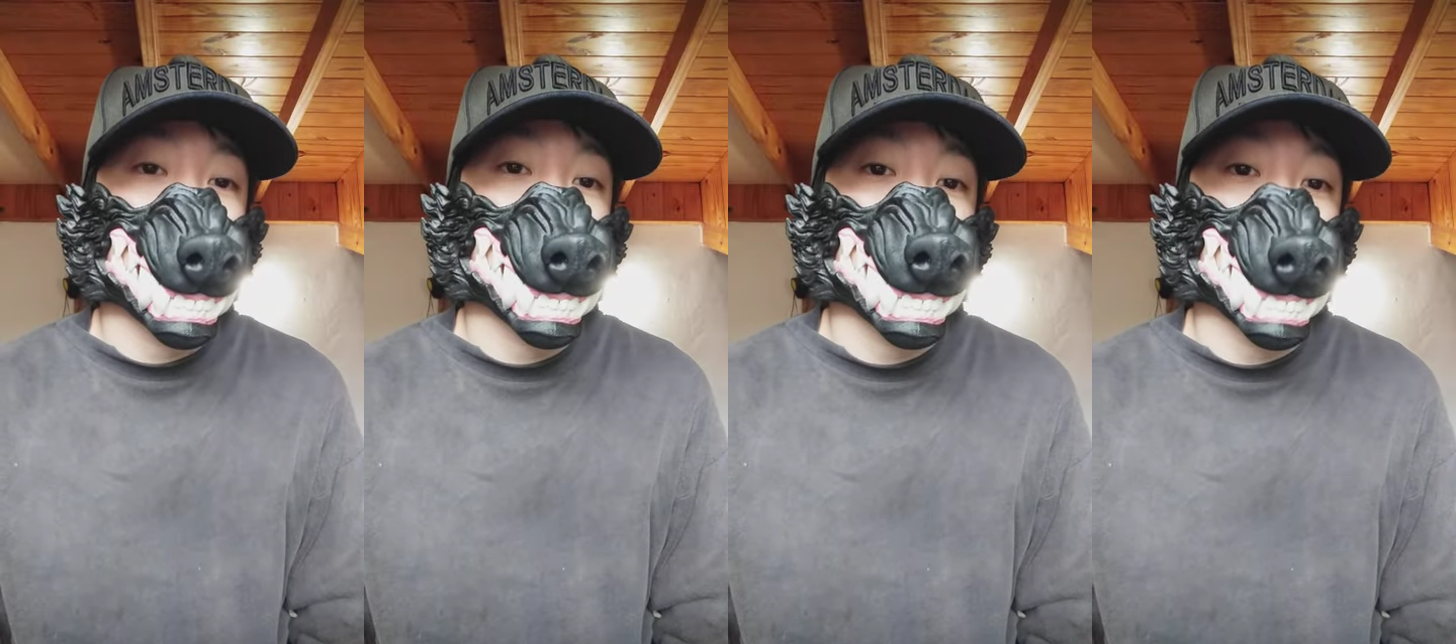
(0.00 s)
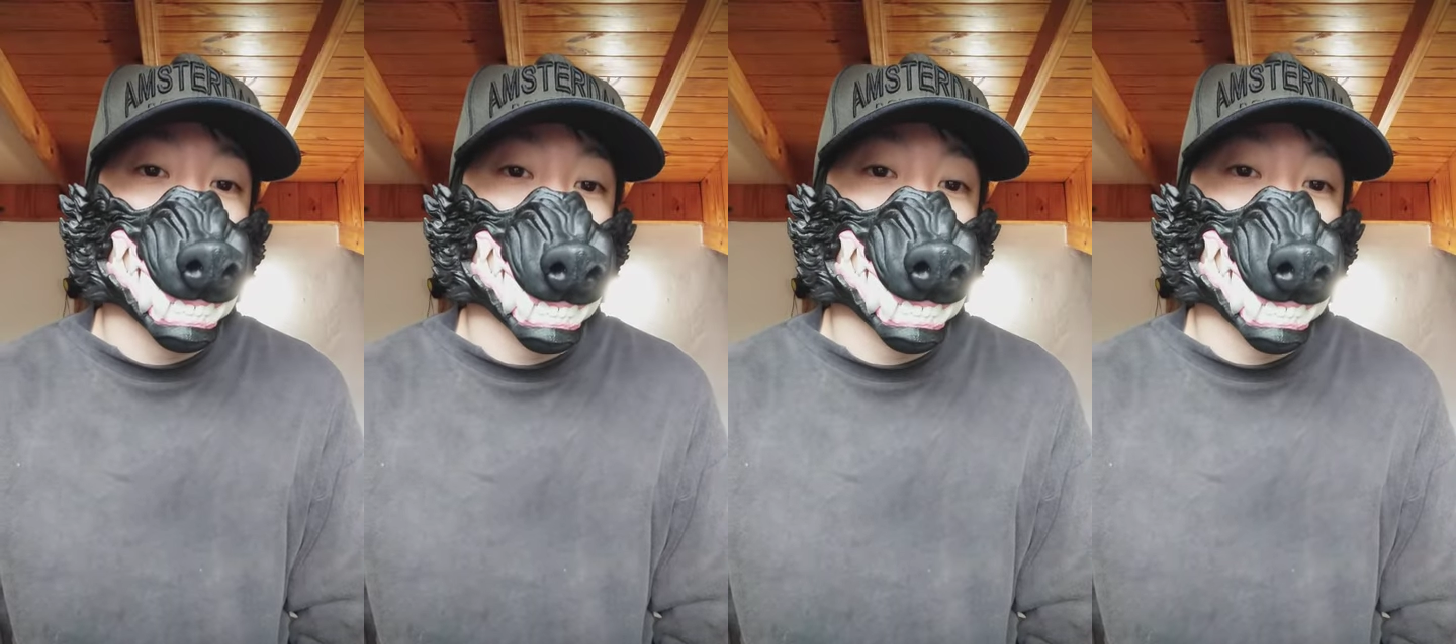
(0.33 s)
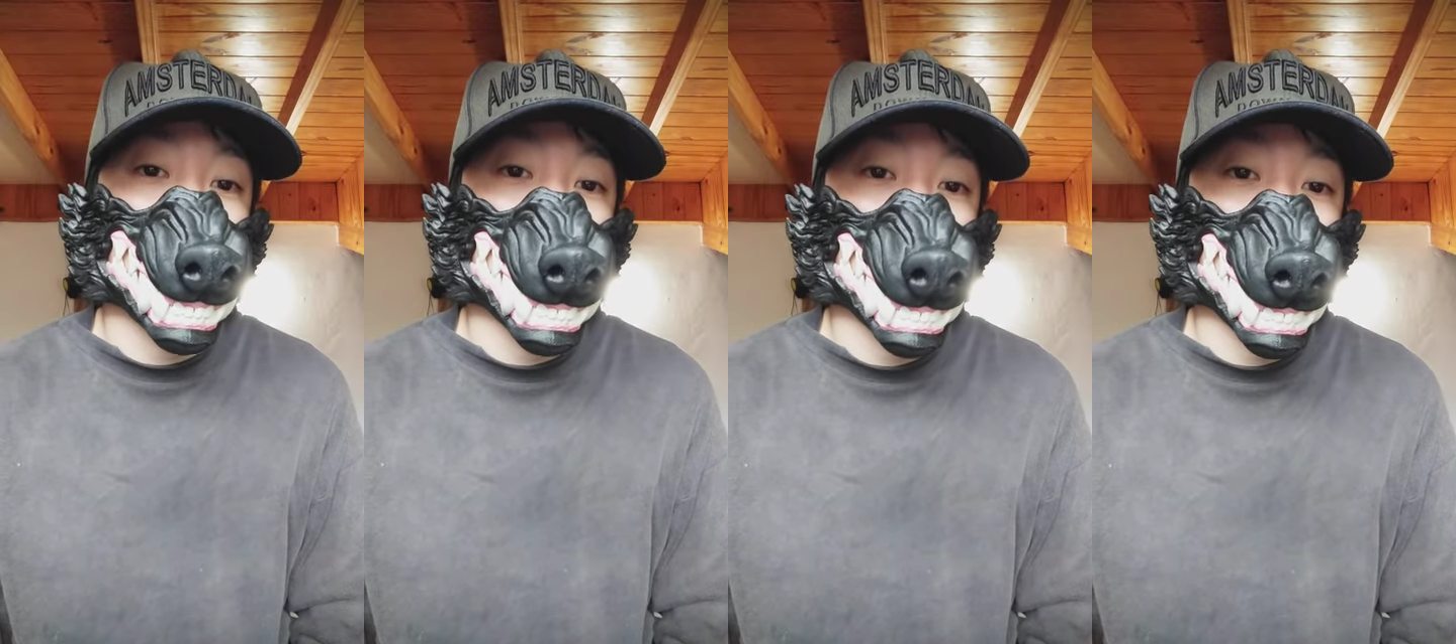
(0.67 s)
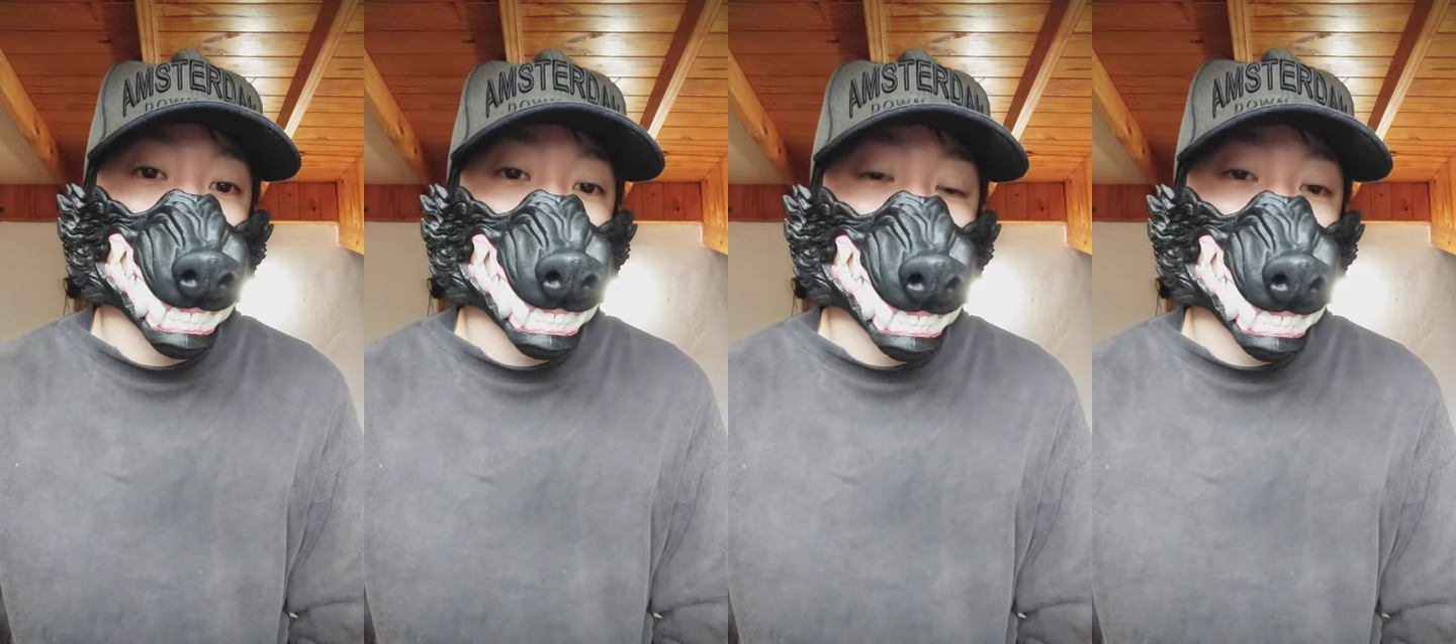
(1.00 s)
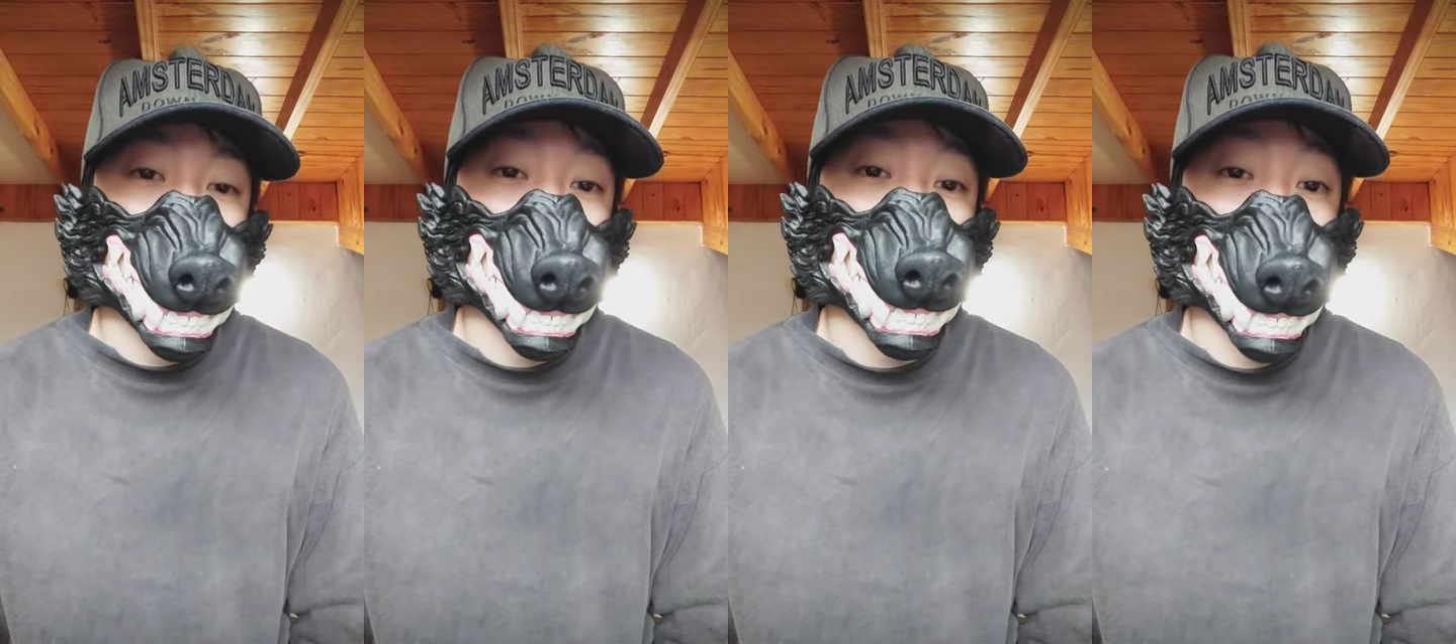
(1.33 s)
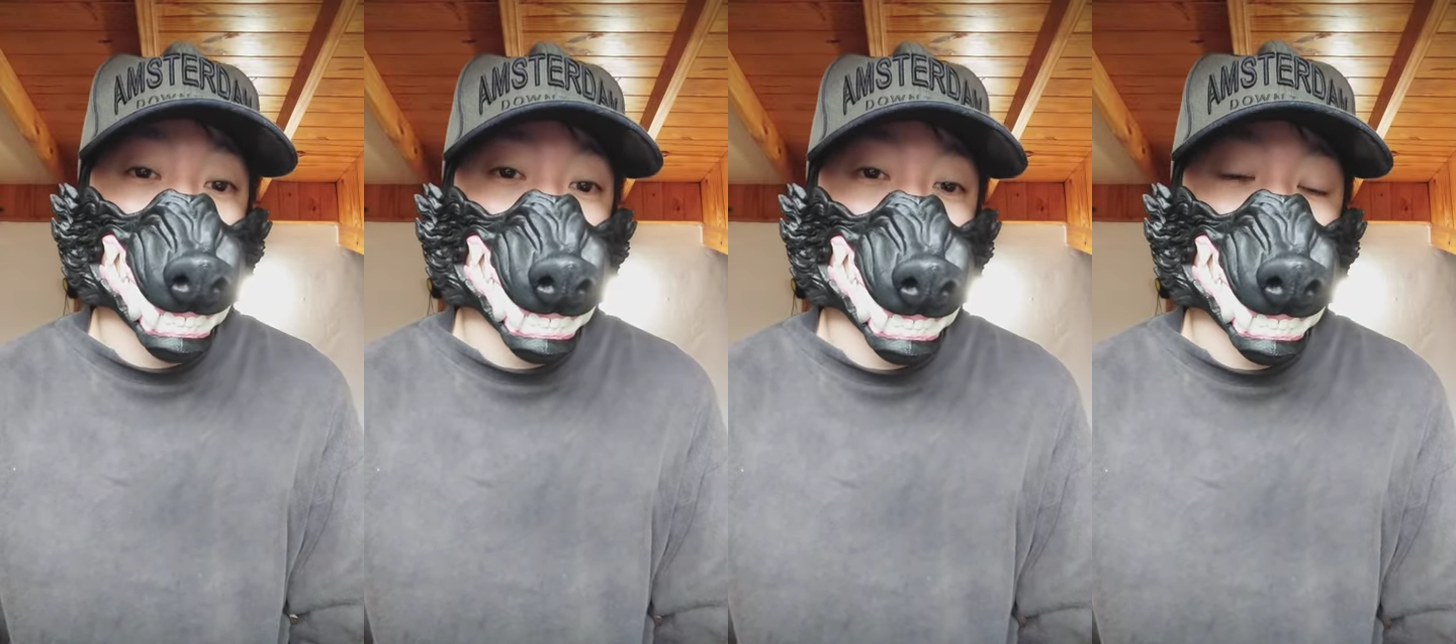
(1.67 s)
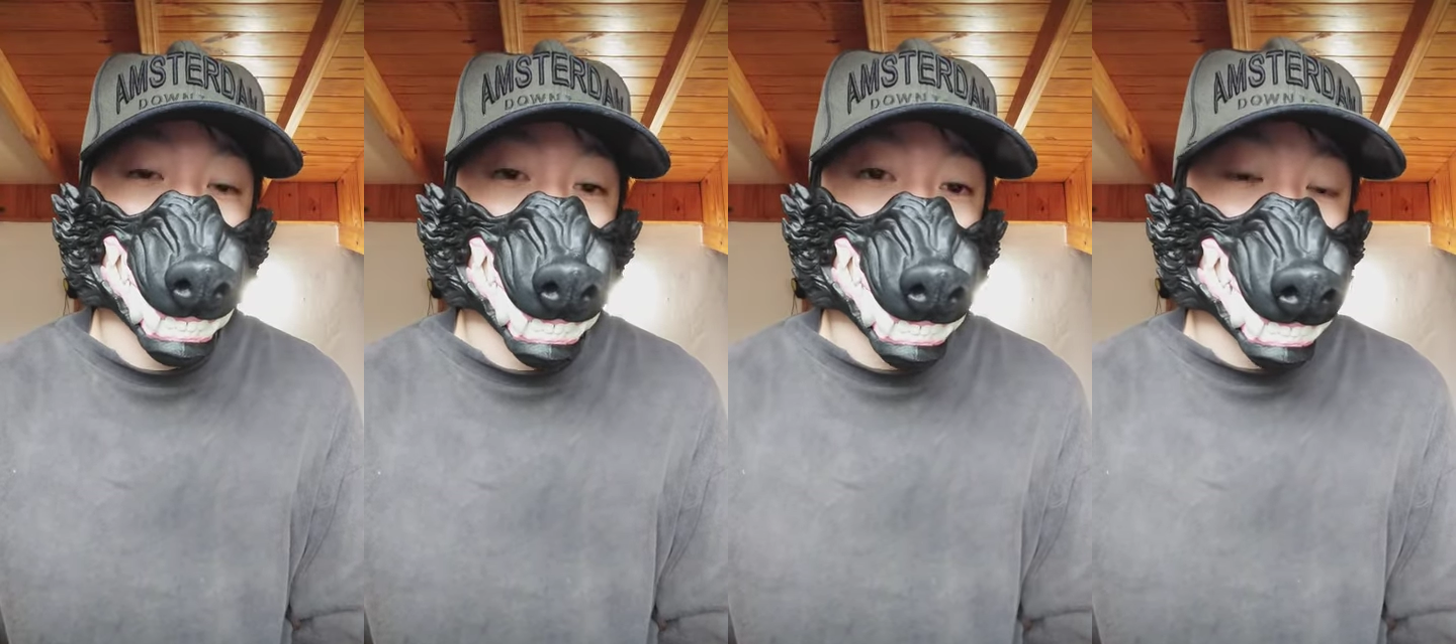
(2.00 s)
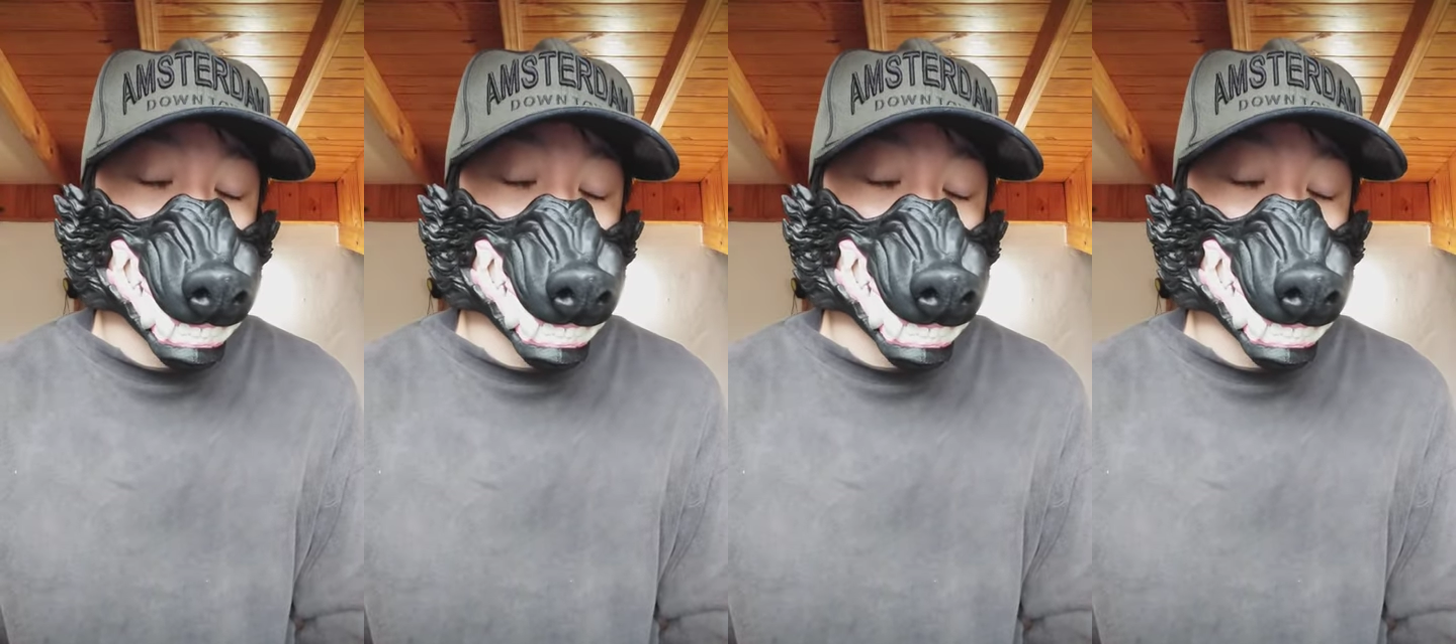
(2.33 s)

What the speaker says: the Wi-Fi, but for my cell phone.